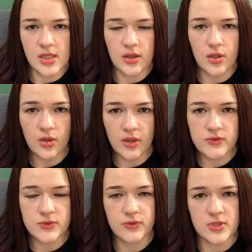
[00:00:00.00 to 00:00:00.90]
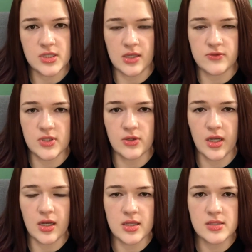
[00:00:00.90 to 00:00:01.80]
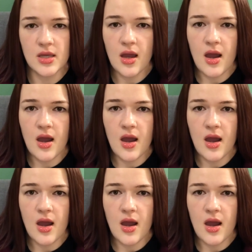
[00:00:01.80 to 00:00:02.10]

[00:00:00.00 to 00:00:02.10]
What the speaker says: and they all have different safety ratings.